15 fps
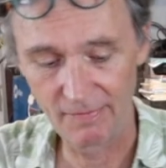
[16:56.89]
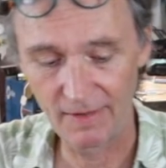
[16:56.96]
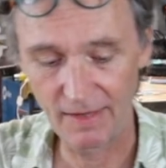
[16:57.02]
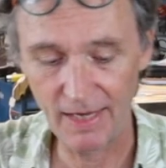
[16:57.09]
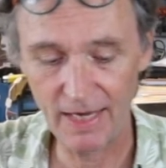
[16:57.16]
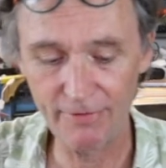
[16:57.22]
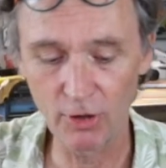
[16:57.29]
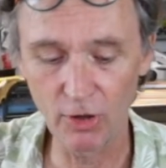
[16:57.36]

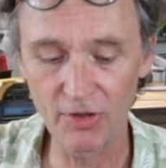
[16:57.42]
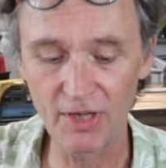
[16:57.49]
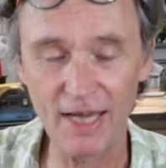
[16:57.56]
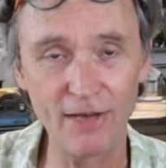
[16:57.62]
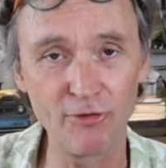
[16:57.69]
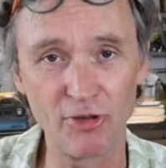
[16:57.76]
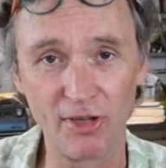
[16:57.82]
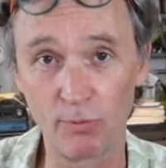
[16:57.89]
on the
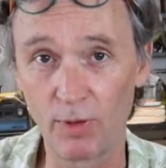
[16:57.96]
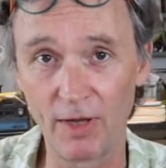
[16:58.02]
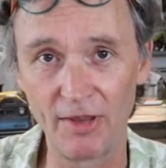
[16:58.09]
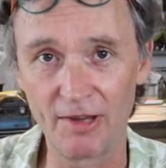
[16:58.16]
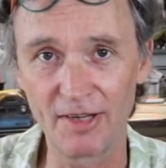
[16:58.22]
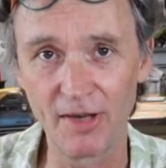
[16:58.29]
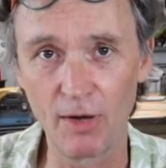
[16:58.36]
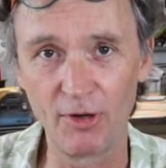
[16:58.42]
edges where
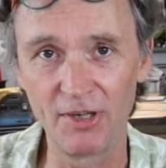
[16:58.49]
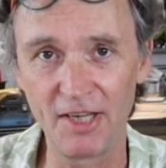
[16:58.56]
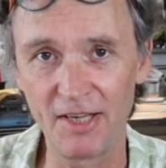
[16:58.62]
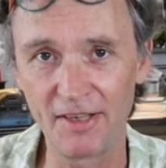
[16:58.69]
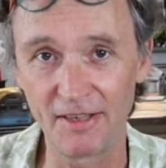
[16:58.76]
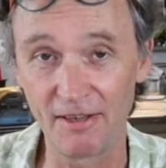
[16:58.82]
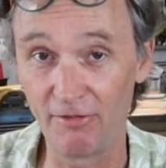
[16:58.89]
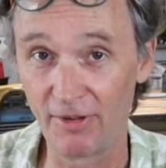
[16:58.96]
there's no
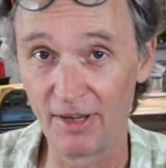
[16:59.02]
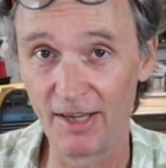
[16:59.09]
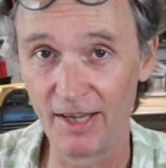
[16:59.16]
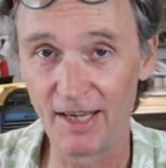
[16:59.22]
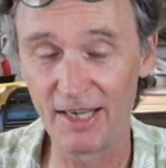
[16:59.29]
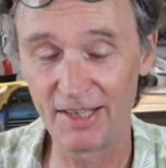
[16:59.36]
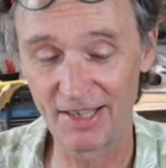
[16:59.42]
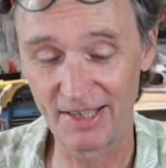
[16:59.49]
adhesive,
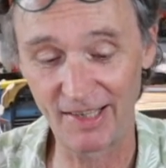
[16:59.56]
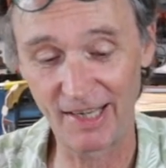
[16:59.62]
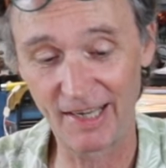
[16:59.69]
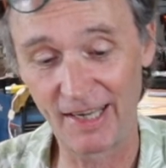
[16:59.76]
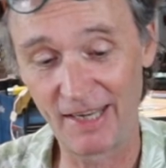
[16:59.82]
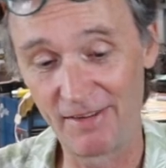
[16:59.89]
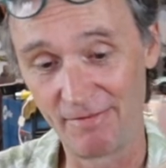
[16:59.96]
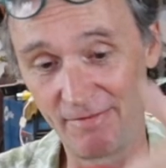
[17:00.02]
it's sticky.